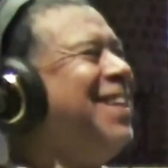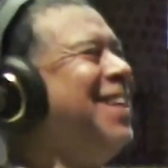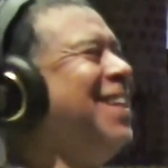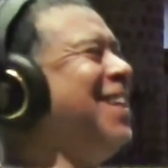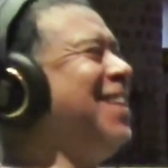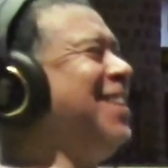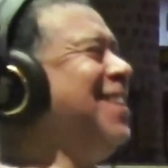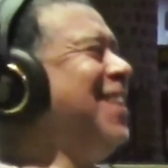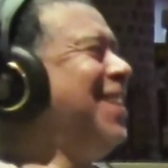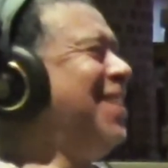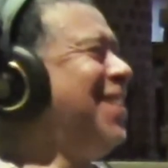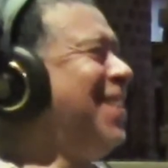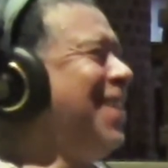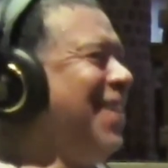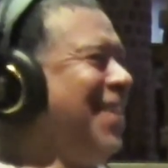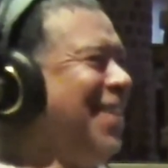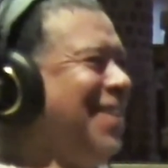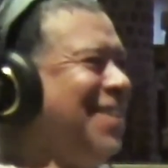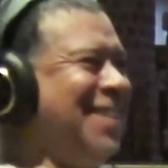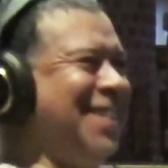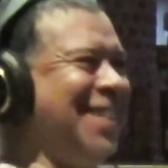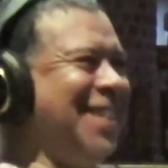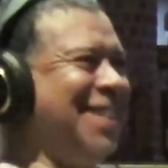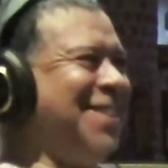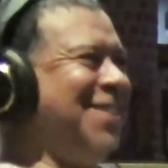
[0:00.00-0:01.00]
in the
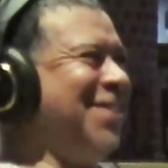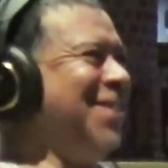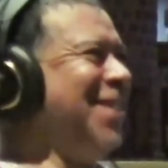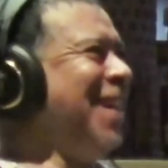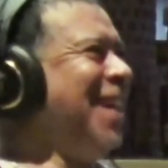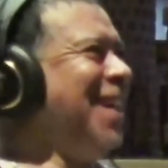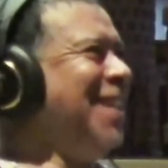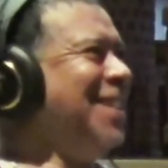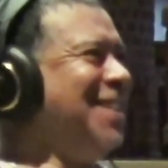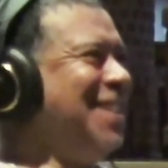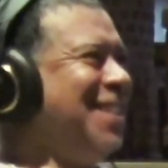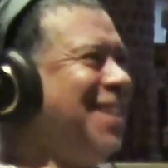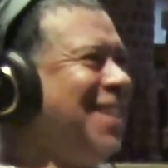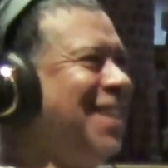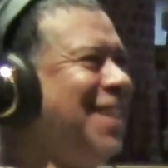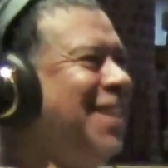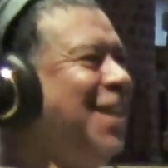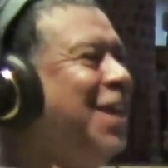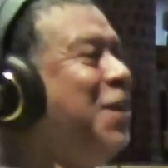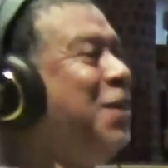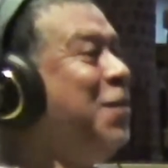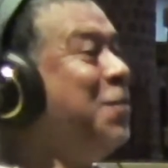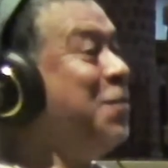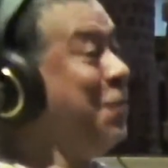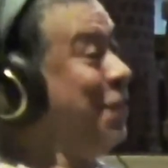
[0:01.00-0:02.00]
3rd century AD
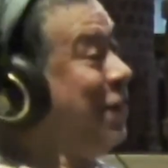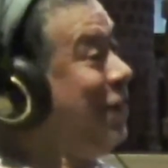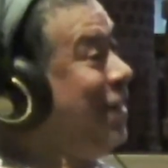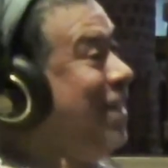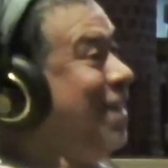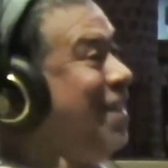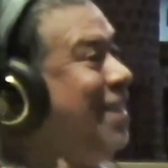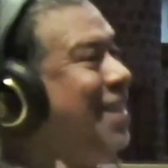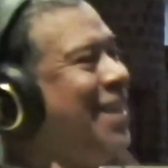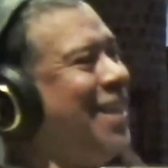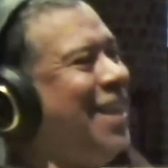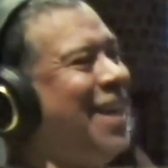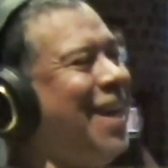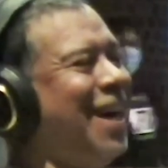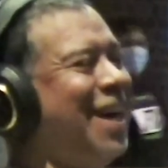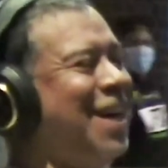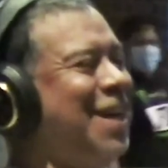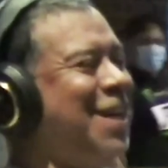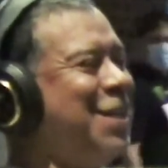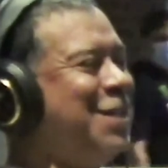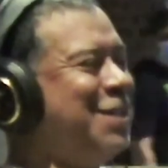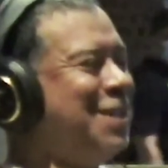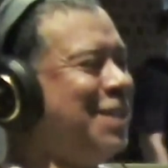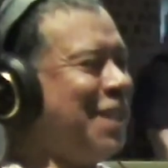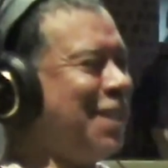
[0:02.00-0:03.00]
really kind
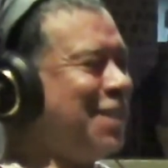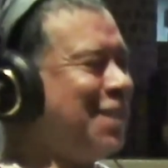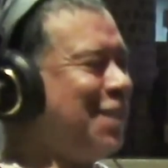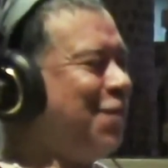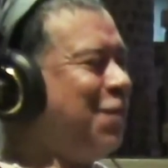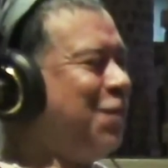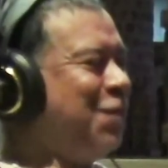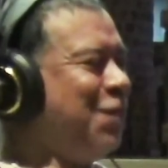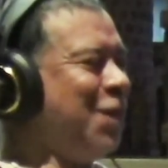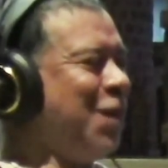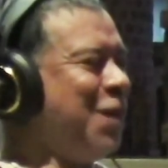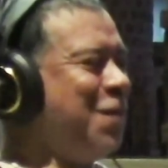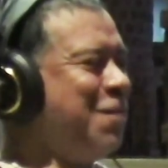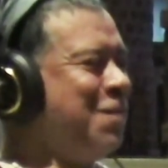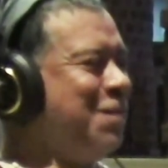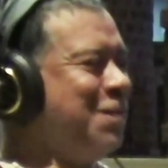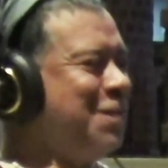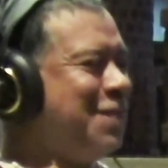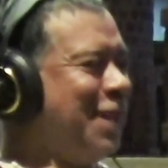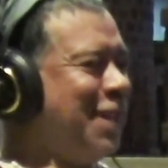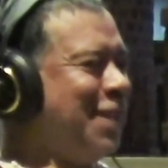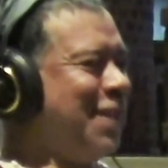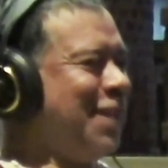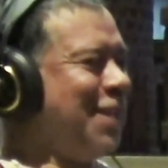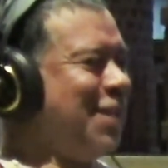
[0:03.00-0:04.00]
of set
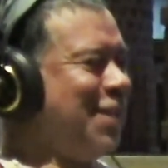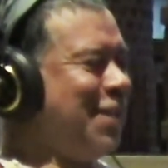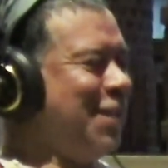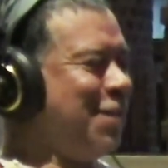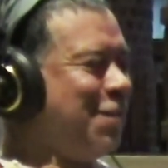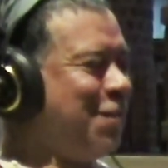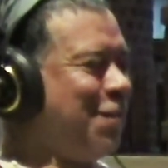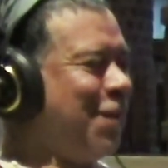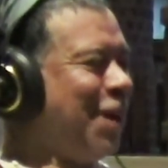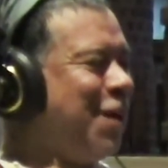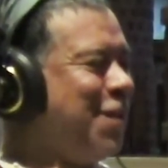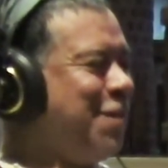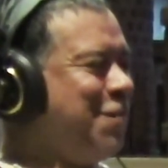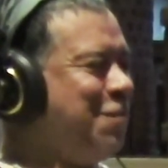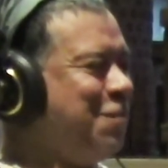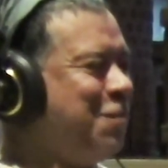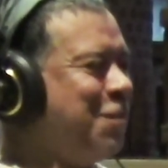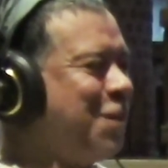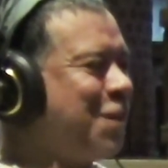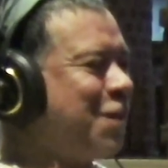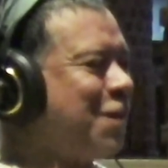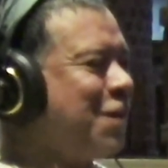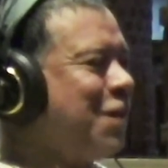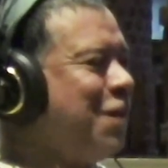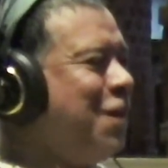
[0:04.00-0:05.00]
the
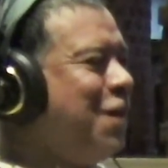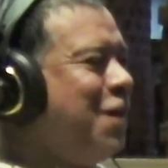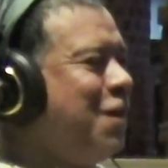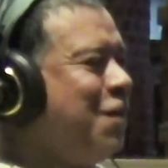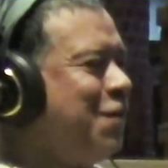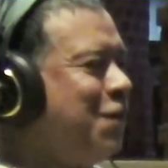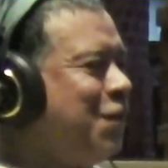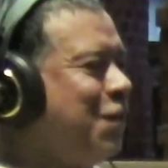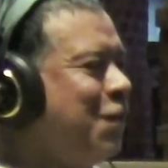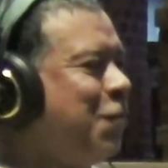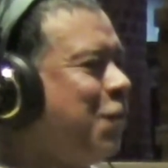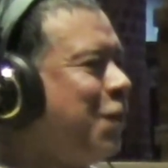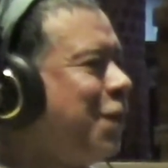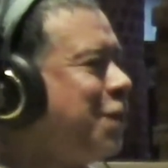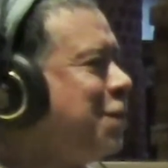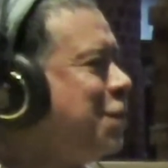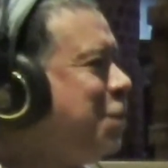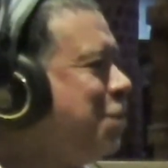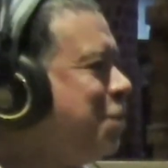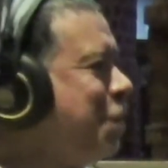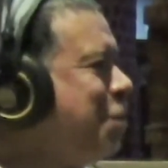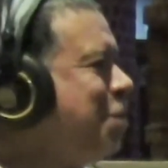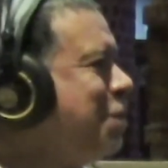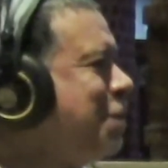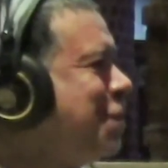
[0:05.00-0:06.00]
groundwork for white
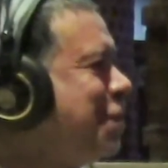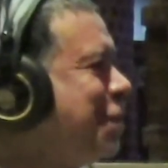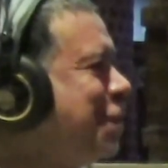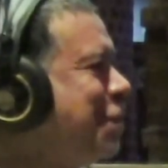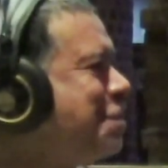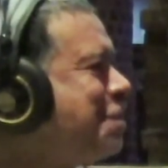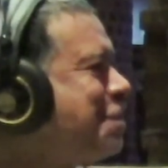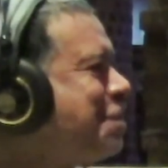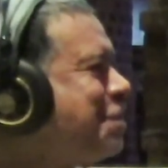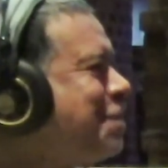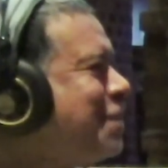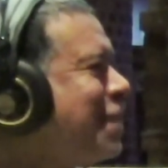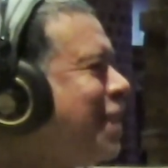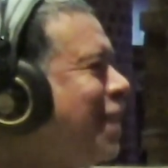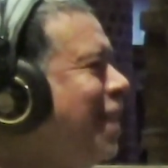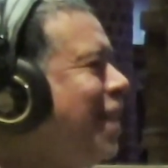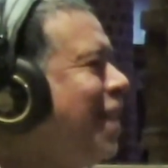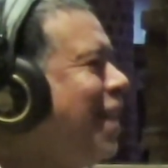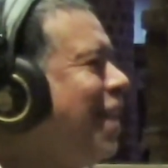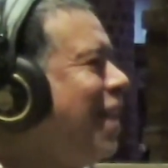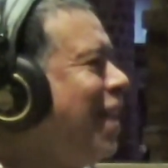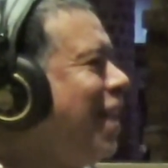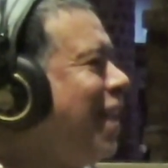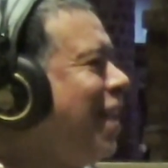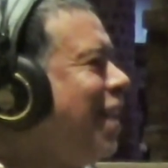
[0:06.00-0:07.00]
supremacy,
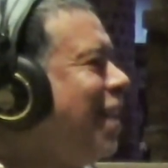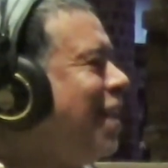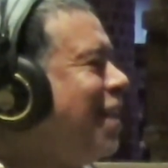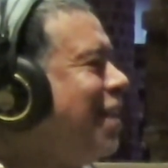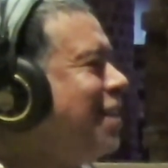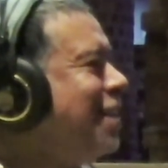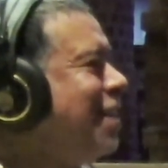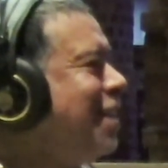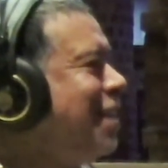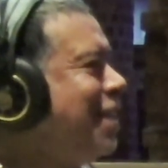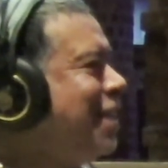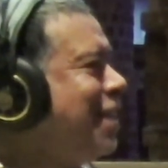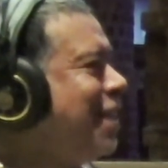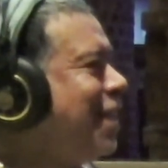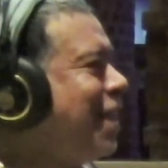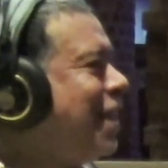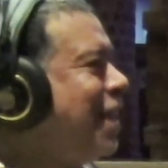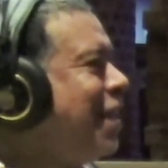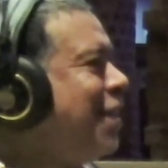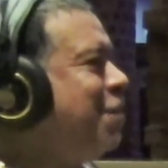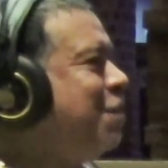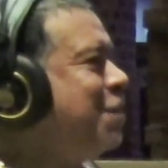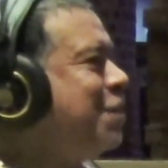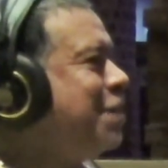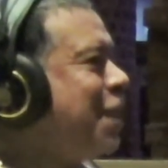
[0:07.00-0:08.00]
and
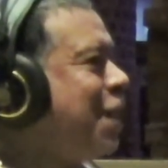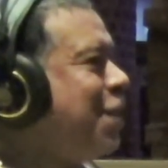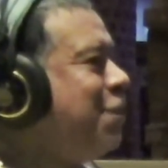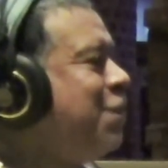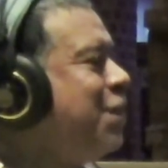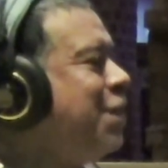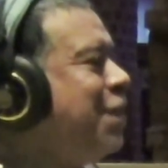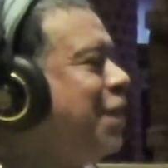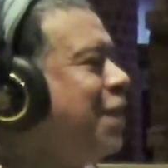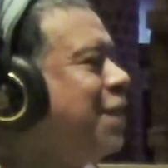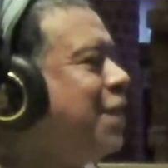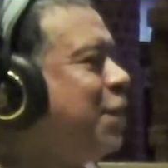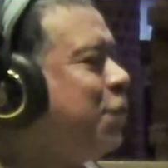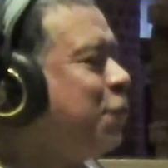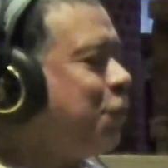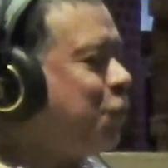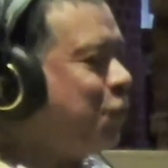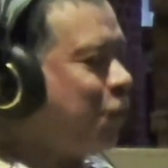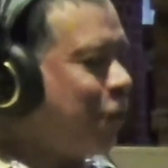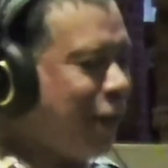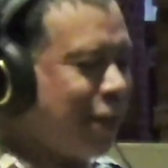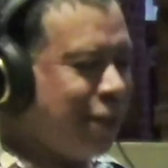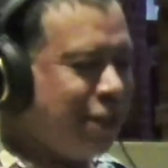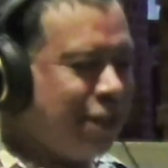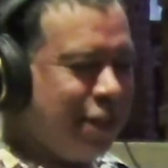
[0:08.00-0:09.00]
it was everything that
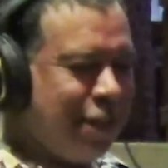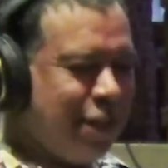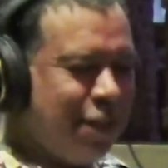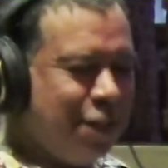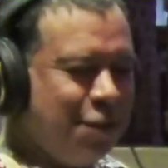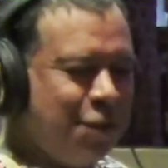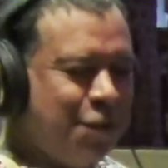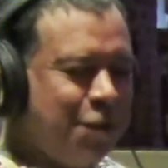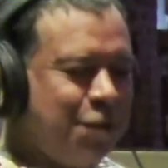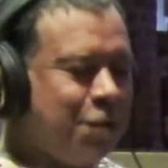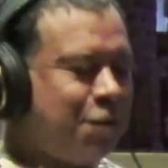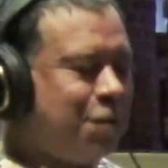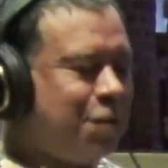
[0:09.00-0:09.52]
went into